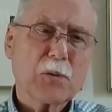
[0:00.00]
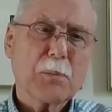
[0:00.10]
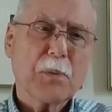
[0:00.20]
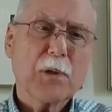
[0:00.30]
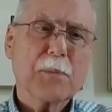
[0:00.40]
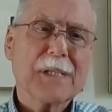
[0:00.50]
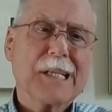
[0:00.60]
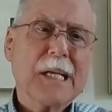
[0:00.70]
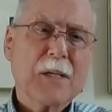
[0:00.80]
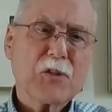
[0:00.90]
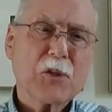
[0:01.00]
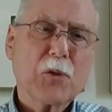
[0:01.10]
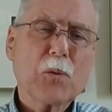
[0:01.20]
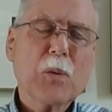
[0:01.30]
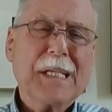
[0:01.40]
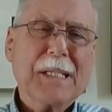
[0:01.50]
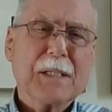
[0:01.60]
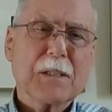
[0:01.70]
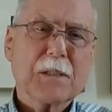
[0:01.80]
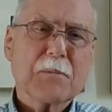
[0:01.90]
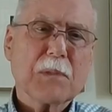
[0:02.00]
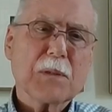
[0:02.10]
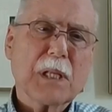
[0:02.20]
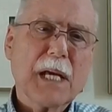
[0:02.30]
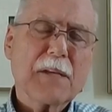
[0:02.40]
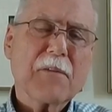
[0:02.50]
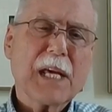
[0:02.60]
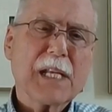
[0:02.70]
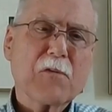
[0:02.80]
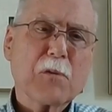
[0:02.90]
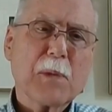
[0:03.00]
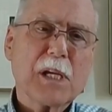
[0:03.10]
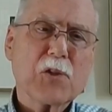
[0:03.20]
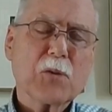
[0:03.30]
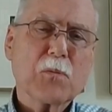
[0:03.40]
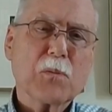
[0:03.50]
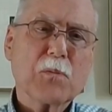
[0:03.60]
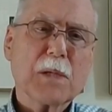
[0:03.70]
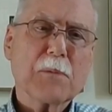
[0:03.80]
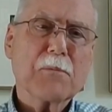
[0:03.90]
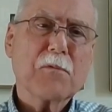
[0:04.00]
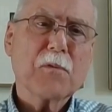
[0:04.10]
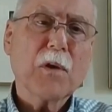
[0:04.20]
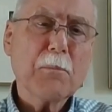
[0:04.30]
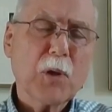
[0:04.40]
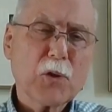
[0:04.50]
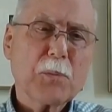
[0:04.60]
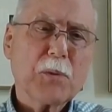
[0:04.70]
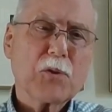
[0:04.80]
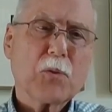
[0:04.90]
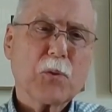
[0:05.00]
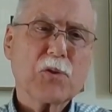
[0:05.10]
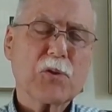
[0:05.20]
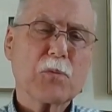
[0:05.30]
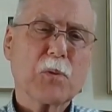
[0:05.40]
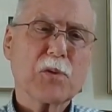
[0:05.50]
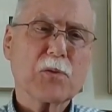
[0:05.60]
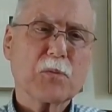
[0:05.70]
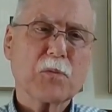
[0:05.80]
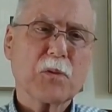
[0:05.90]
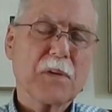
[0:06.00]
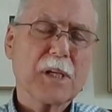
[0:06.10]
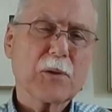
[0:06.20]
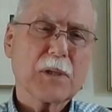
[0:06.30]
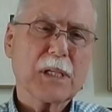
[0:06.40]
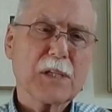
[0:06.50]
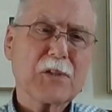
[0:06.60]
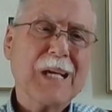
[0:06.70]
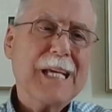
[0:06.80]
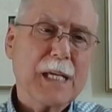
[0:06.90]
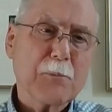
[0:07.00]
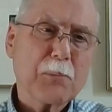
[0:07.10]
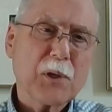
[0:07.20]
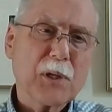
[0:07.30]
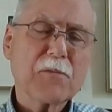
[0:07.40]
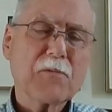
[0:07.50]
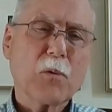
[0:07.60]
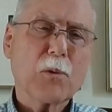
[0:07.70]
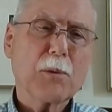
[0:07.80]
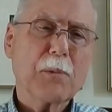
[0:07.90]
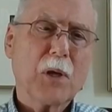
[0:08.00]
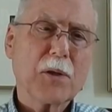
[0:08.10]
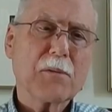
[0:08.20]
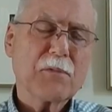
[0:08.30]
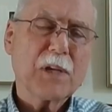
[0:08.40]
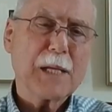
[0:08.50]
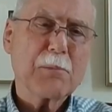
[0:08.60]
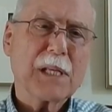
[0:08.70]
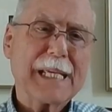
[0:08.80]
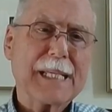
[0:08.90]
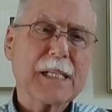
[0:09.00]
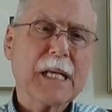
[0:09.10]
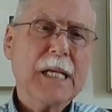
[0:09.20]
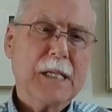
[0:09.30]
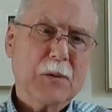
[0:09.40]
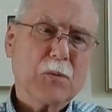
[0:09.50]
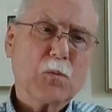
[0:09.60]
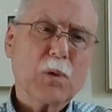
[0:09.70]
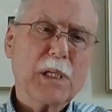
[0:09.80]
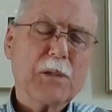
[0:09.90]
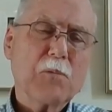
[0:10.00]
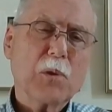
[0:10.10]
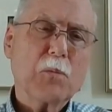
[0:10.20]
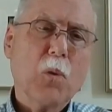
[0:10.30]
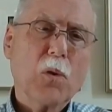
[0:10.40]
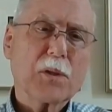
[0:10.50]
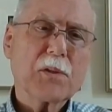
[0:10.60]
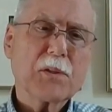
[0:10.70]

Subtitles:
department. So a lot of that information from multiple sources was revealed to us in printed form on a flight plan. We would want to